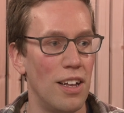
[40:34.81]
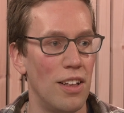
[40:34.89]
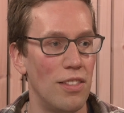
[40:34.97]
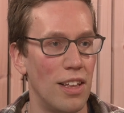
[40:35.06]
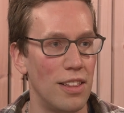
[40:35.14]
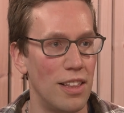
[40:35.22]

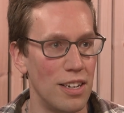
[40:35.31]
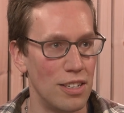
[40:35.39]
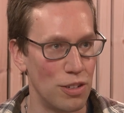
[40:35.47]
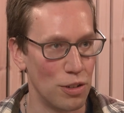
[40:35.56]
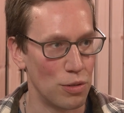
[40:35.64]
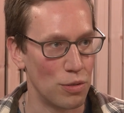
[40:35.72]
that they
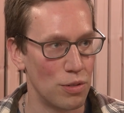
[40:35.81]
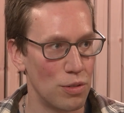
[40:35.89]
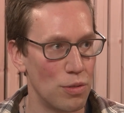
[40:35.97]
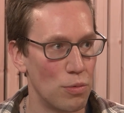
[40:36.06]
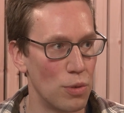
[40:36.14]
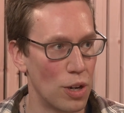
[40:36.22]
still
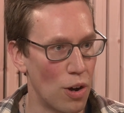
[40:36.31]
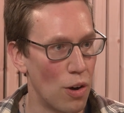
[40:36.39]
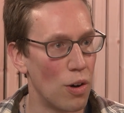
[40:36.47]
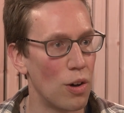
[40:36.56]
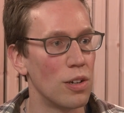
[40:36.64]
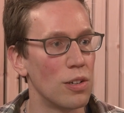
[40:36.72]

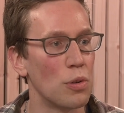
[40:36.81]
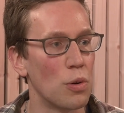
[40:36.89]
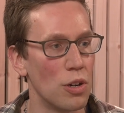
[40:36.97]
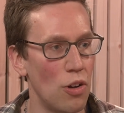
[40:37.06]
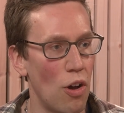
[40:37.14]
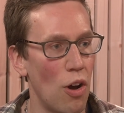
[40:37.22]
recall or
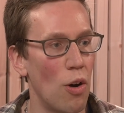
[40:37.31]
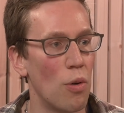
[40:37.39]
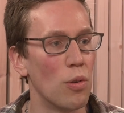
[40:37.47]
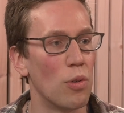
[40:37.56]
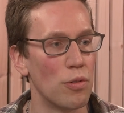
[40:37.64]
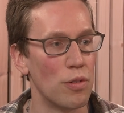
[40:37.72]

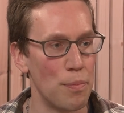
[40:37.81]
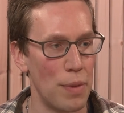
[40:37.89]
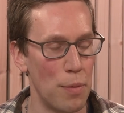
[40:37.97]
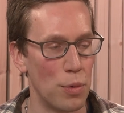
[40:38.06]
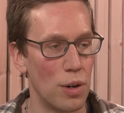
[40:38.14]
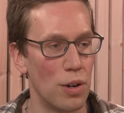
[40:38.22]
know or
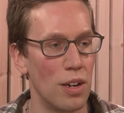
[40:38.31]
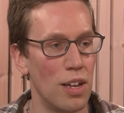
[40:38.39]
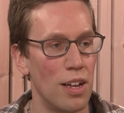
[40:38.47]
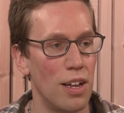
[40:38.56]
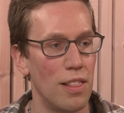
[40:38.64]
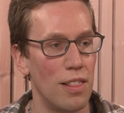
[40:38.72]
remember
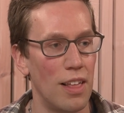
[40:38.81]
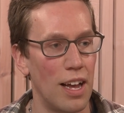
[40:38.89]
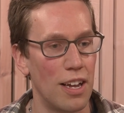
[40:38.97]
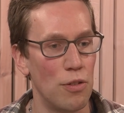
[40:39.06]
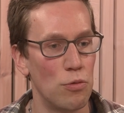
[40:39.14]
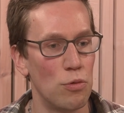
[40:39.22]
that
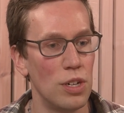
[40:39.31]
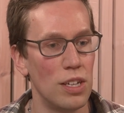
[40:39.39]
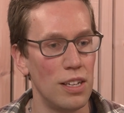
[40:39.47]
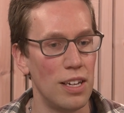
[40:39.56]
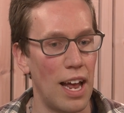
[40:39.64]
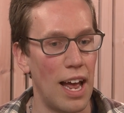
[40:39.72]
can
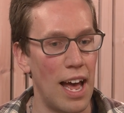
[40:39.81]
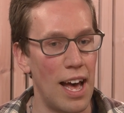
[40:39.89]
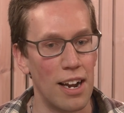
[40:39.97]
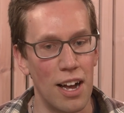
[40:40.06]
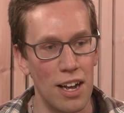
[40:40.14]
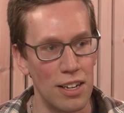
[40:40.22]
really add
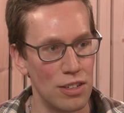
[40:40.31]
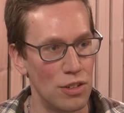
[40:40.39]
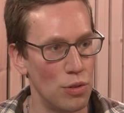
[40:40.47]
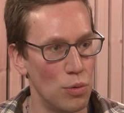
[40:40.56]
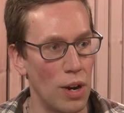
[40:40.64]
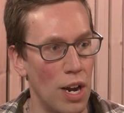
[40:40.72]
on
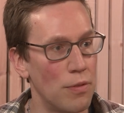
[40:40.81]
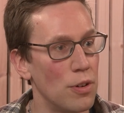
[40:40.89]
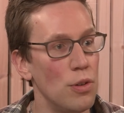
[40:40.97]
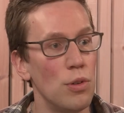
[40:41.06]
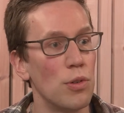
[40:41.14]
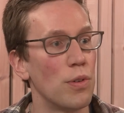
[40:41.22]
to whatever
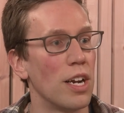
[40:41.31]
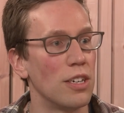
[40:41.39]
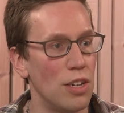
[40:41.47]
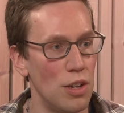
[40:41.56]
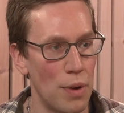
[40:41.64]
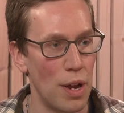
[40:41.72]
new
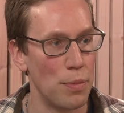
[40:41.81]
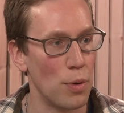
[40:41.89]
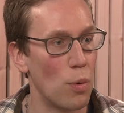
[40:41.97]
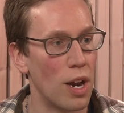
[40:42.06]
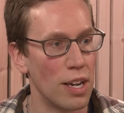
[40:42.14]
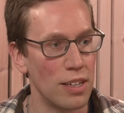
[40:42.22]
direction you might be
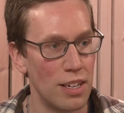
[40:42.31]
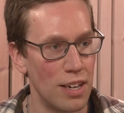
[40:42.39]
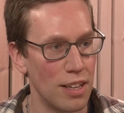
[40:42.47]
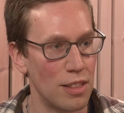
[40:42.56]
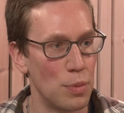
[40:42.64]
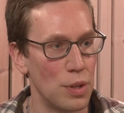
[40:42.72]
wanting to
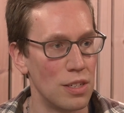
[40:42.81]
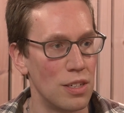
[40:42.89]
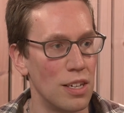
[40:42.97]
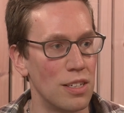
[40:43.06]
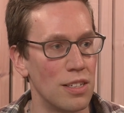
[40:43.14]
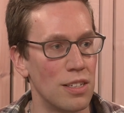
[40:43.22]
take the
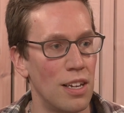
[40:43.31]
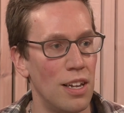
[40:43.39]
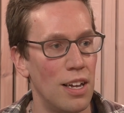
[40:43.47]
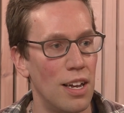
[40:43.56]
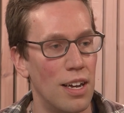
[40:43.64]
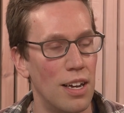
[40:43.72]
business
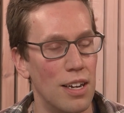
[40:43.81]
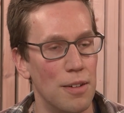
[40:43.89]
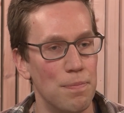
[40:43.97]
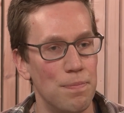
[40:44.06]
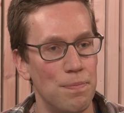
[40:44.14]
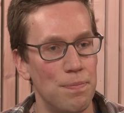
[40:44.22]

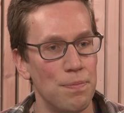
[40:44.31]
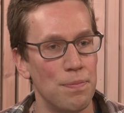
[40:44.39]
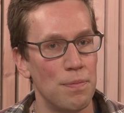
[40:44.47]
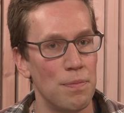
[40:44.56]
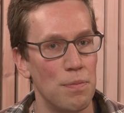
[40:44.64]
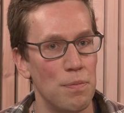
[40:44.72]
um,
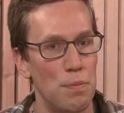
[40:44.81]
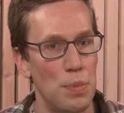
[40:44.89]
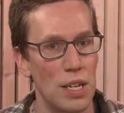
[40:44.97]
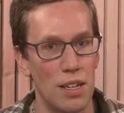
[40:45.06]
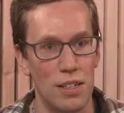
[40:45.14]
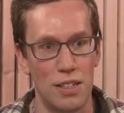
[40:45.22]

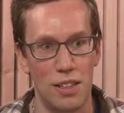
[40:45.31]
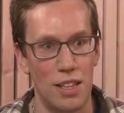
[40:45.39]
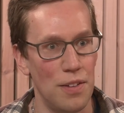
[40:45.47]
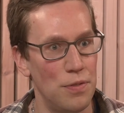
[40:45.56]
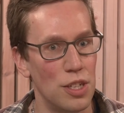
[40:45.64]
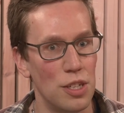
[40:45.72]
because
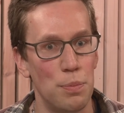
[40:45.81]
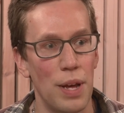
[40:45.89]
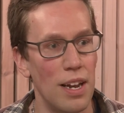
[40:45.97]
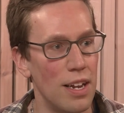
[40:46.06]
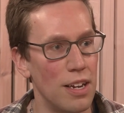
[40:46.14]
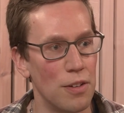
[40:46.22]
they've just been
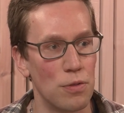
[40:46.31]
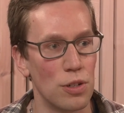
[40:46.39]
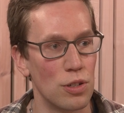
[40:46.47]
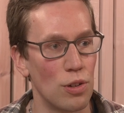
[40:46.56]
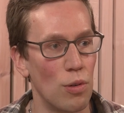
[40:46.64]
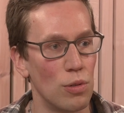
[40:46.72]
in it for
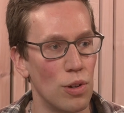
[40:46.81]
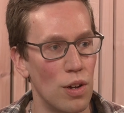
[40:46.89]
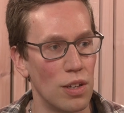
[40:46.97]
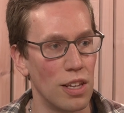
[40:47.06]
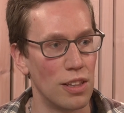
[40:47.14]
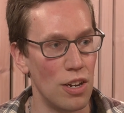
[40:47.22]
so
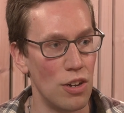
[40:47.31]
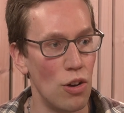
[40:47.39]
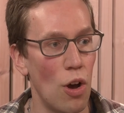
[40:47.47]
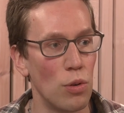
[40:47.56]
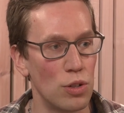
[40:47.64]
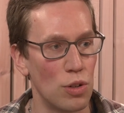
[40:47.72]
long that they
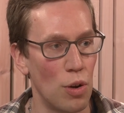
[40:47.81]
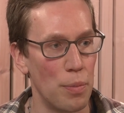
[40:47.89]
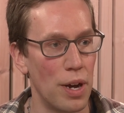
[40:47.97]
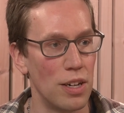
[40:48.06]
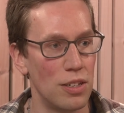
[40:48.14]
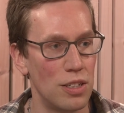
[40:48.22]
know so
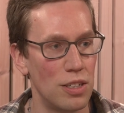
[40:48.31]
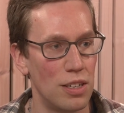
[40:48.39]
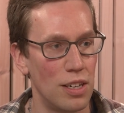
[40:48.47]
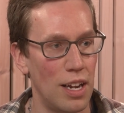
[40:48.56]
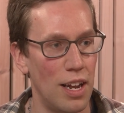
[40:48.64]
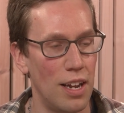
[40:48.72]
much
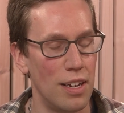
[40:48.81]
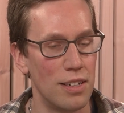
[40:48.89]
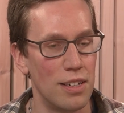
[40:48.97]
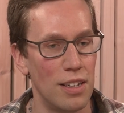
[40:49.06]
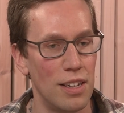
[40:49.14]
and